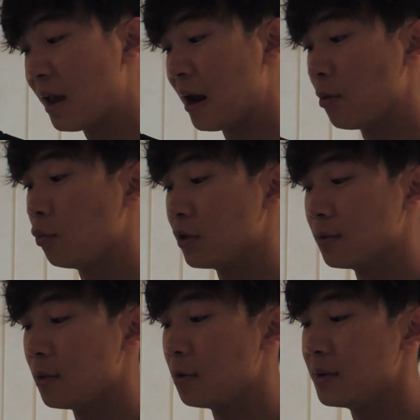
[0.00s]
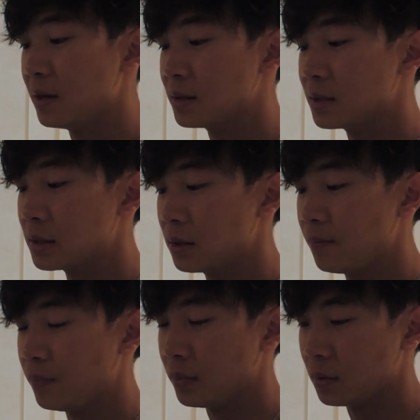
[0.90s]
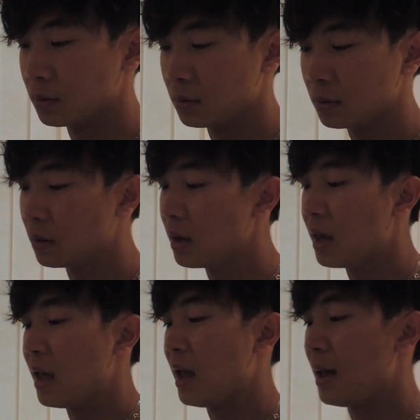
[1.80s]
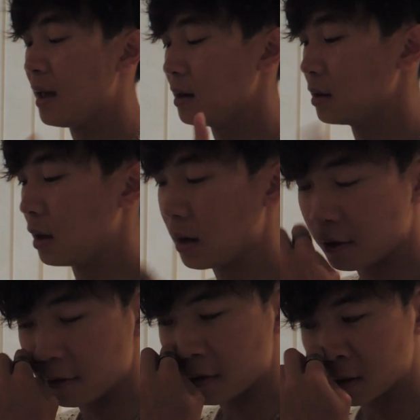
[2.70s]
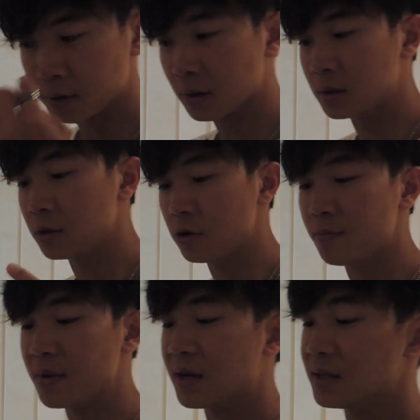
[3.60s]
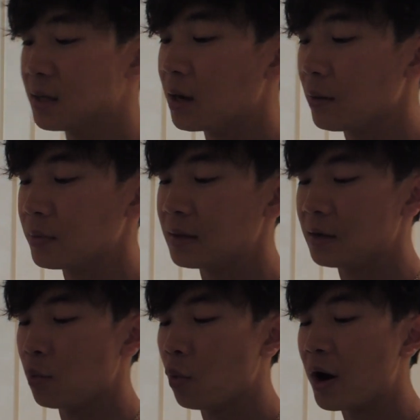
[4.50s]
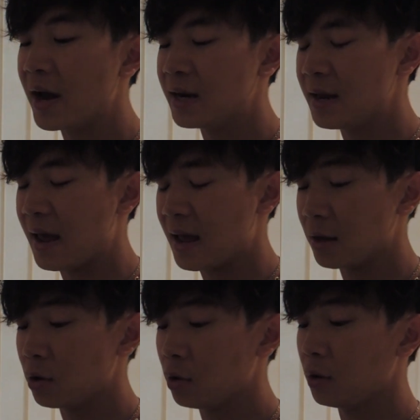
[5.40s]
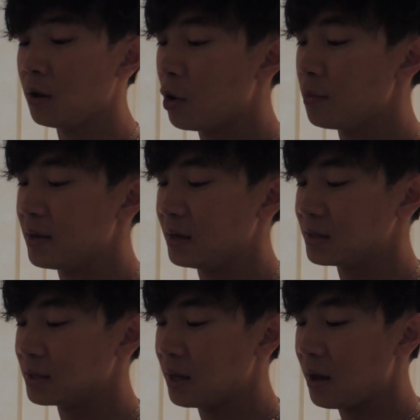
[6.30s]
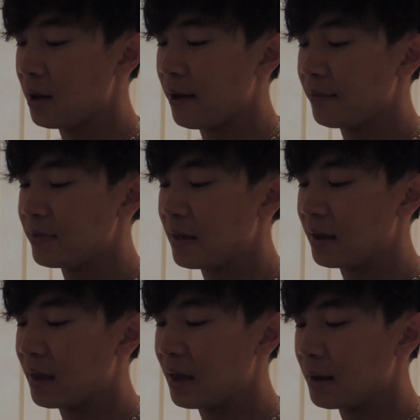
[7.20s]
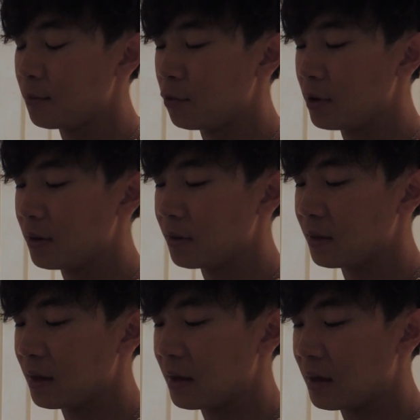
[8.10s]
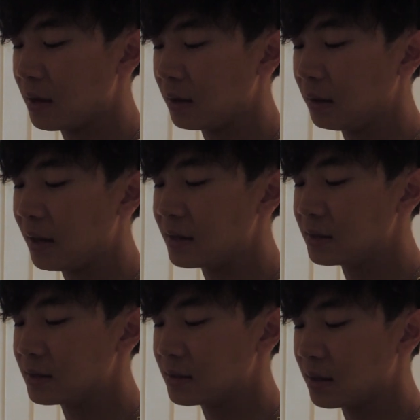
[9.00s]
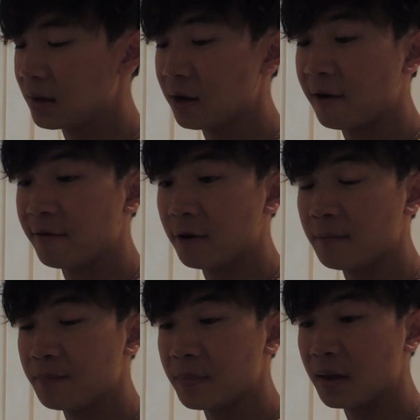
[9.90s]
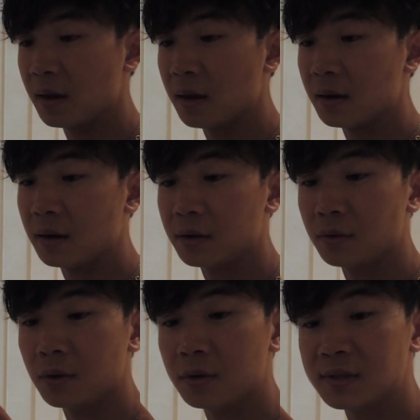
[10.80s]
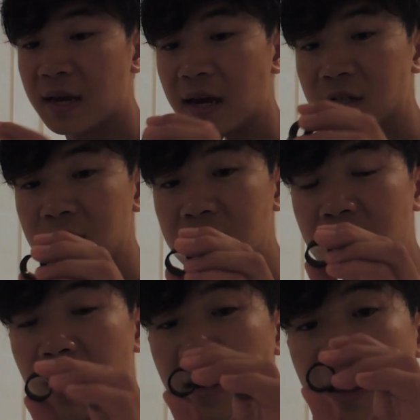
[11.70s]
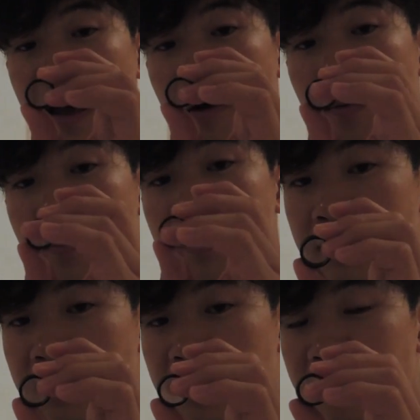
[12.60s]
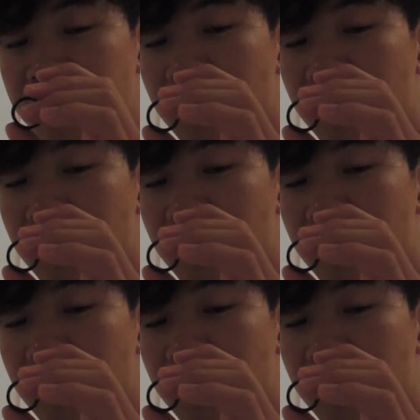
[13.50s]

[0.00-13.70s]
can with the Mobius. And another thing you can do, because I got the wide angle Mobius, it came with a lens cover. Now you'll notice I actually cut out the